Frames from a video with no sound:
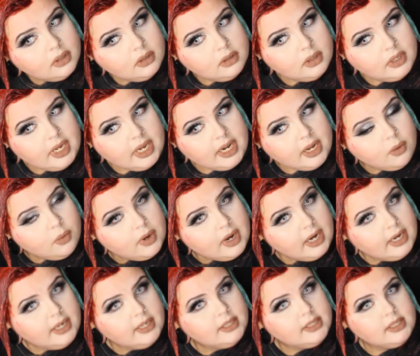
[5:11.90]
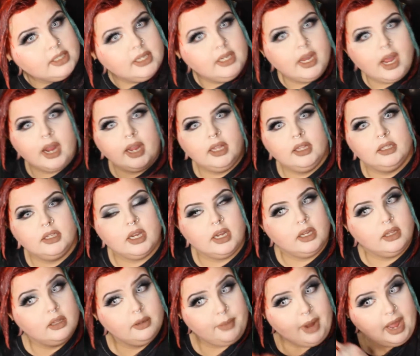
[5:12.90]
getting what I can see, I can take it
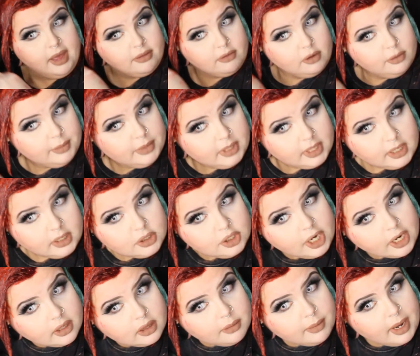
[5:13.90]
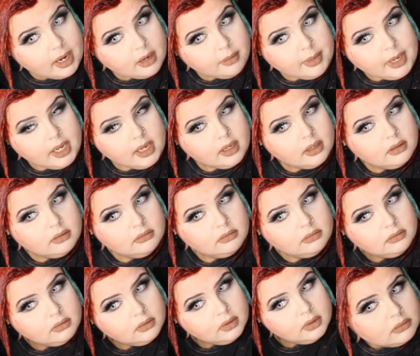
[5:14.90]
in the bathroom and like check the back of my head.
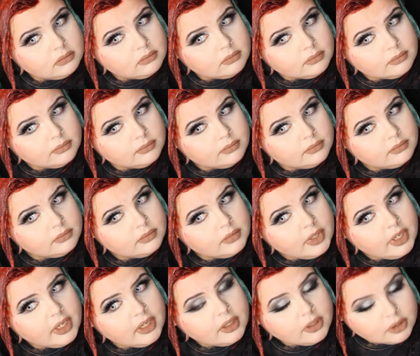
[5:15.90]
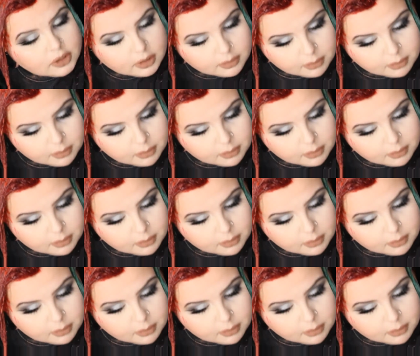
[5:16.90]
Yeah, here's a